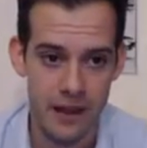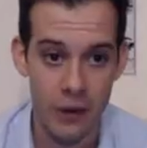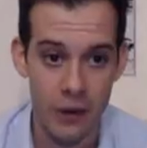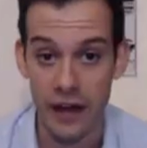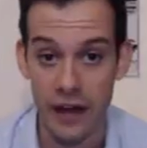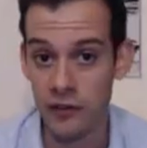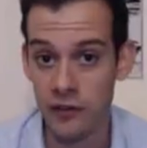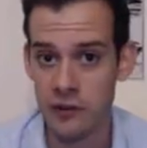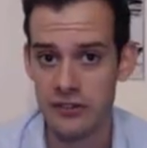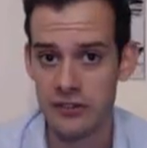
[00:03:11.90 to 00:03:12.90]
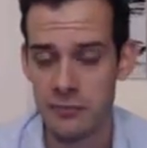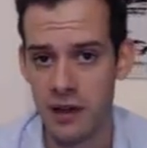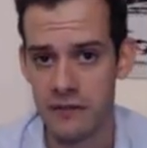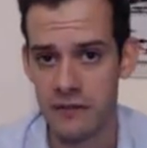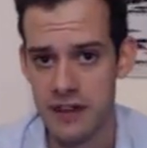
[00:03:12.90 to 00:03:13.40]
Now, another
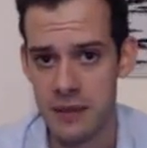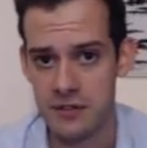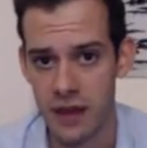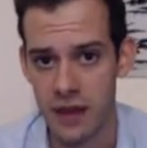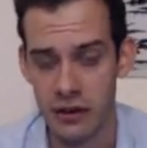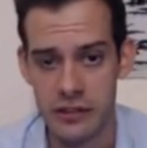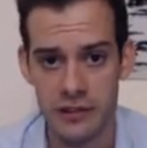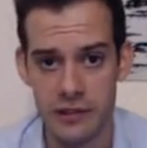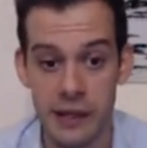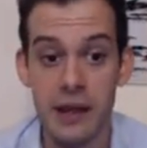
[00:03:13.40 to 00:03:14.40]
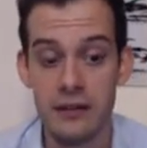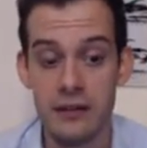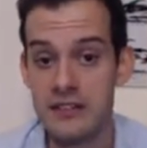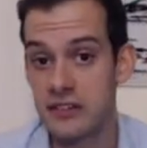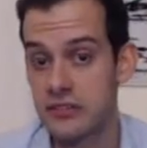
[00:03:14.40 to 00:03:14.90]
criticism of the James lange theory
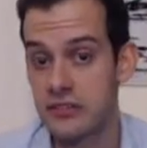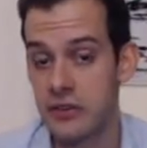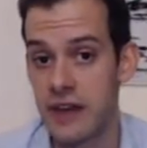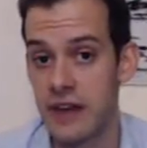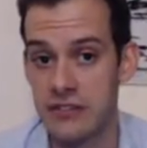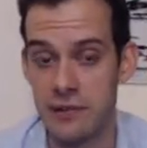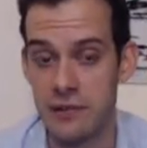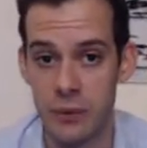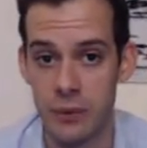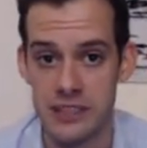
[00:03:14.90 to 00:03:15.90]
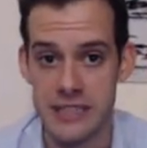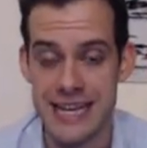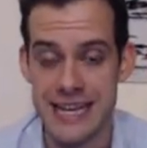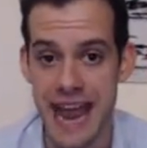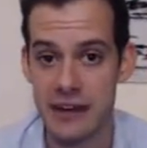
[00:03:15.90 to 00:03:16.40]
leads us to the next theory, which is
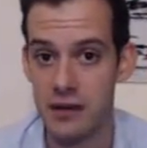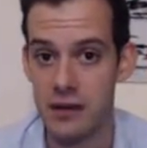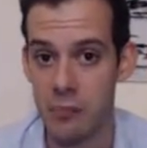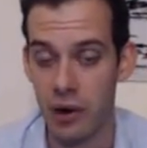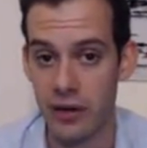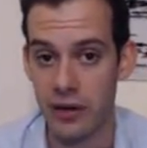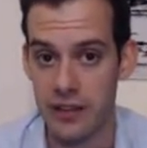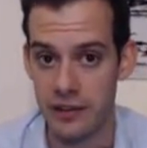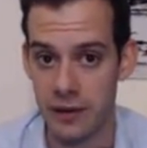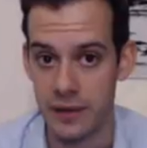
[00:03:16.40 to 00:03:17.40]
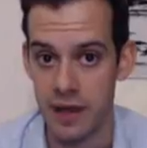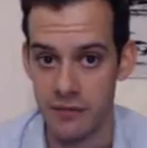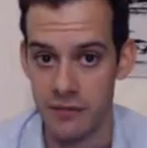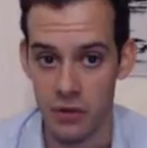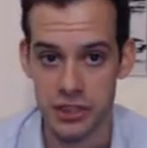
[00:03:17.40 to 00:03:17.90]
the Cannon Bard theory
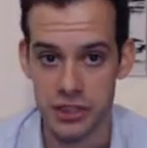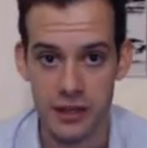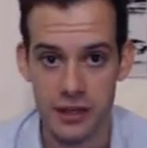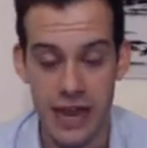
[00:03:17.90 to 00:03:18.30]
of emotion.